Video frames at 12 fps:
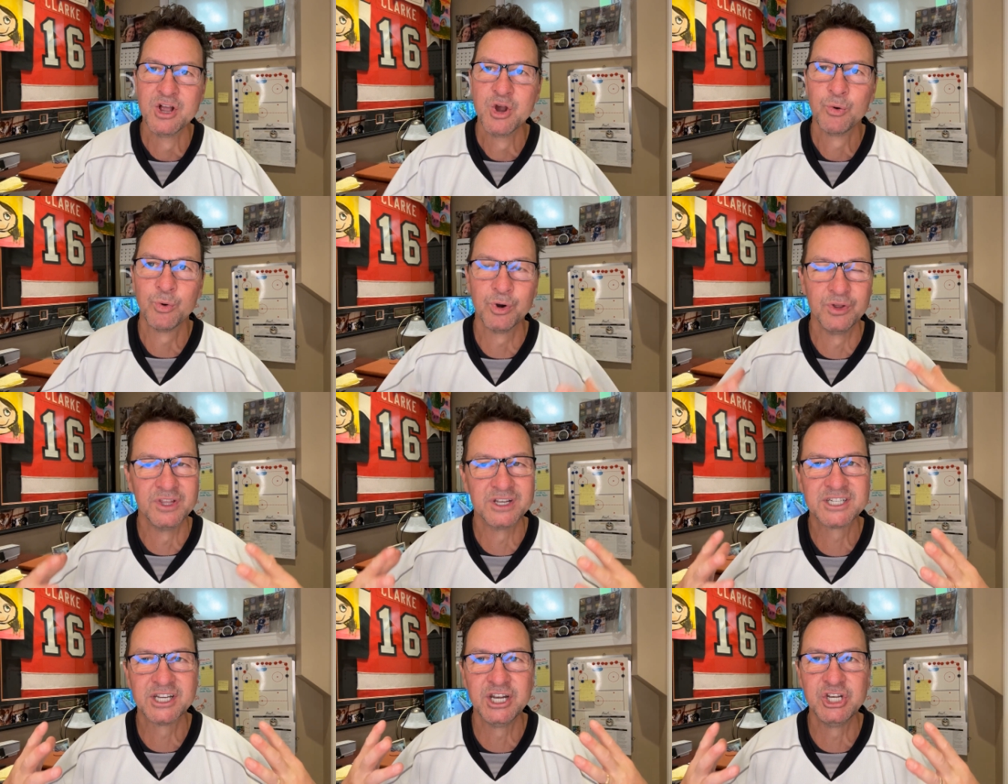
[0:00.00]
We're in the
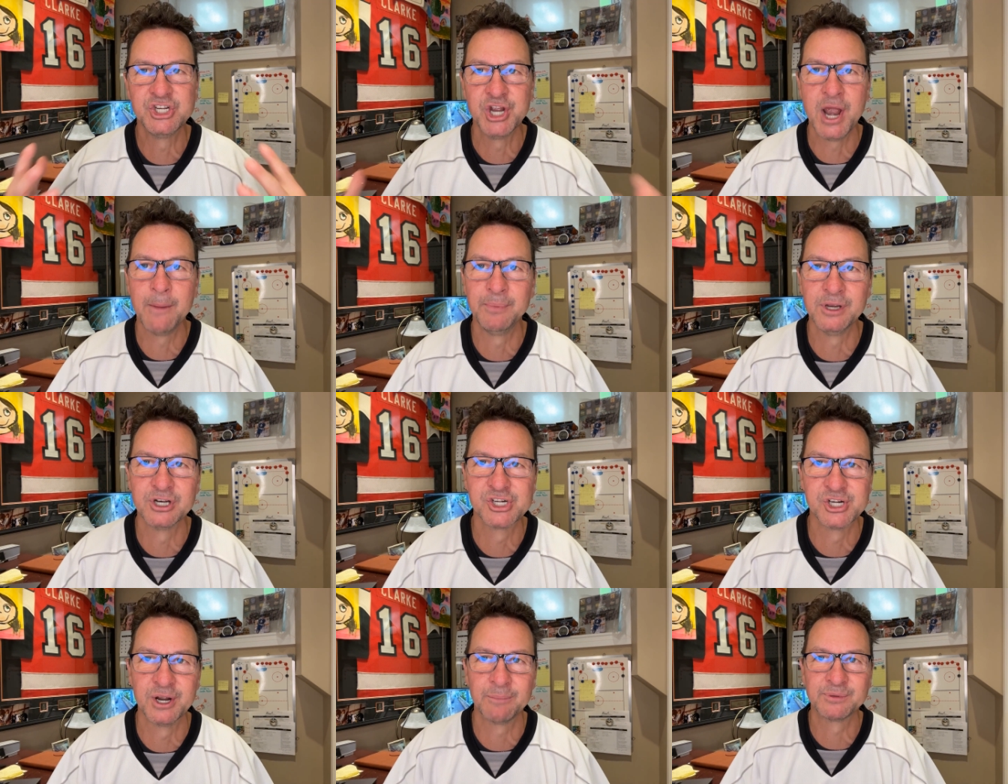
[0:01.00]
city
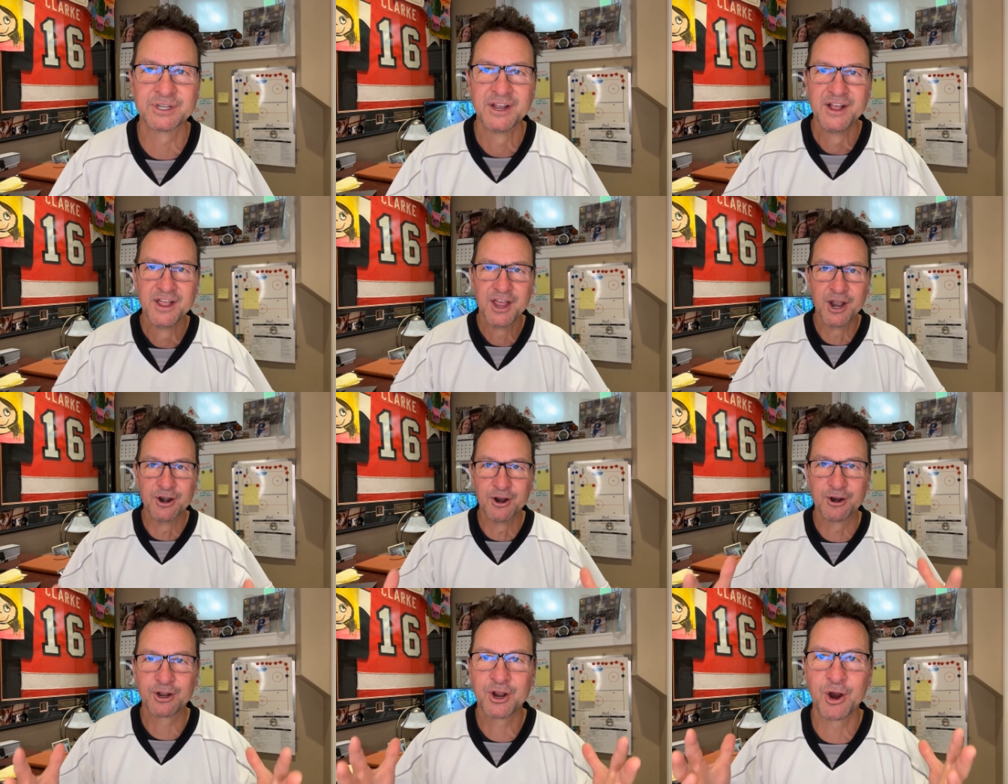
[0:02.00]
championships, and
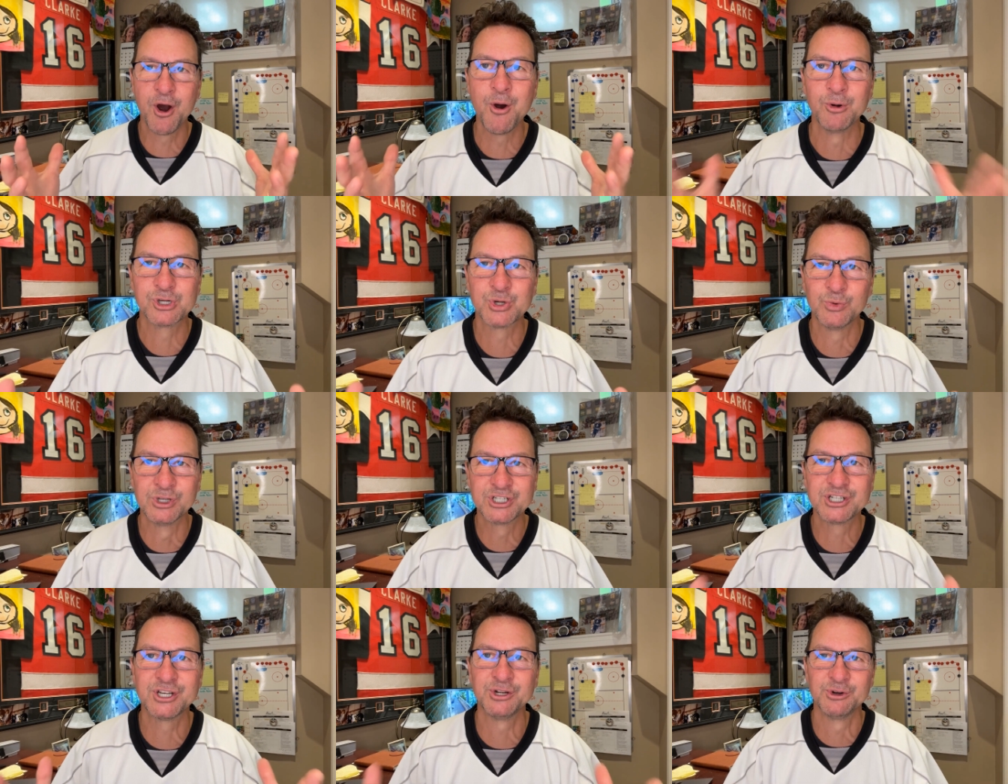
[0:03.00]
our coach would
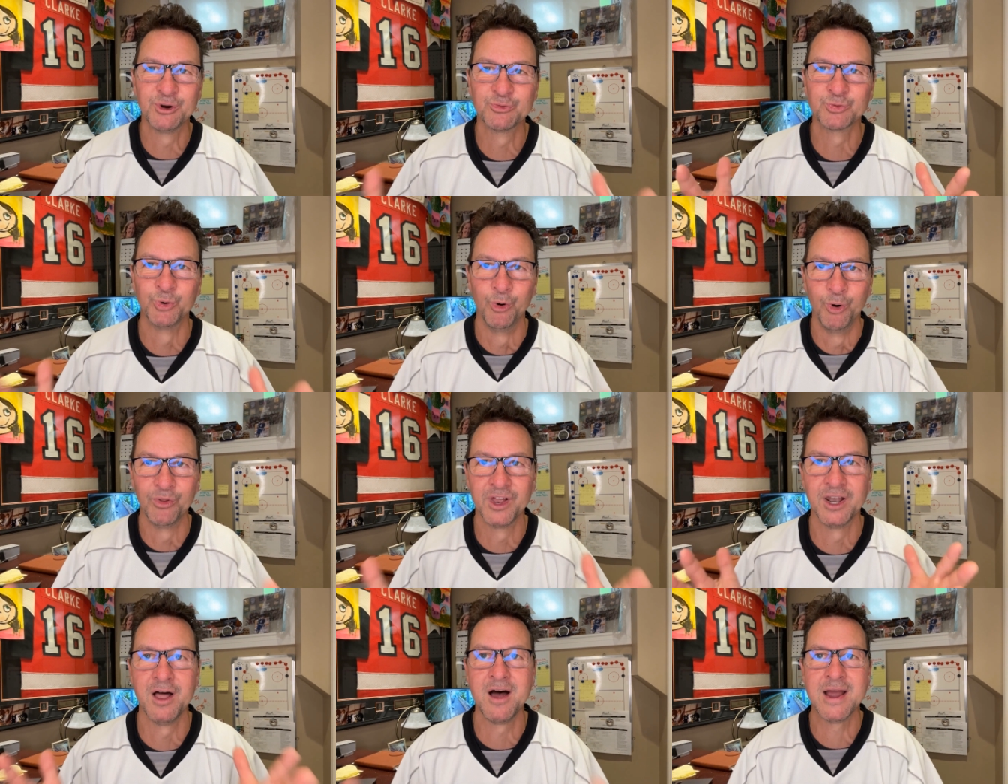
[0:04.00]
still roll the
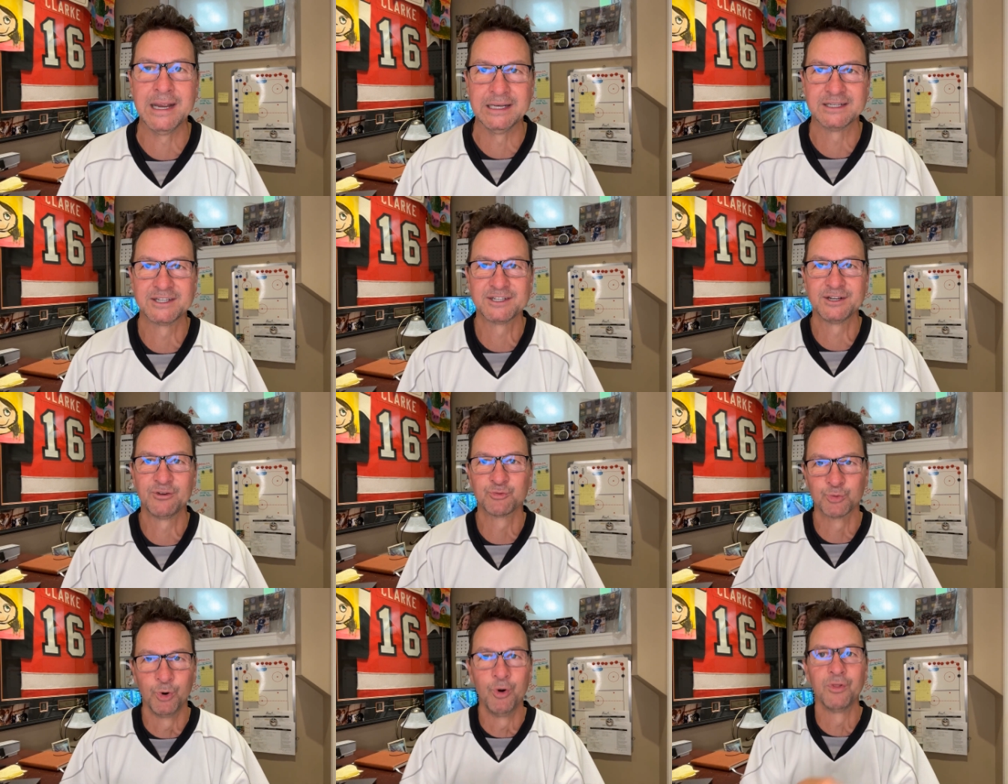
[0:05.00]
lines.
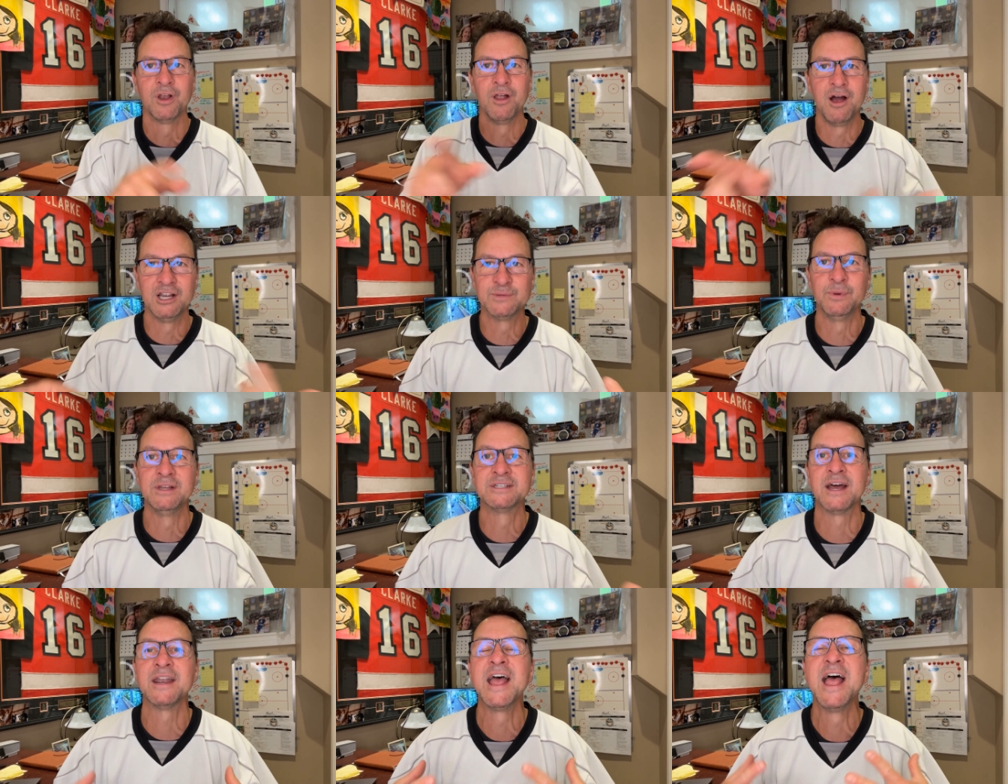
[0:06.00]
Roll the lines means that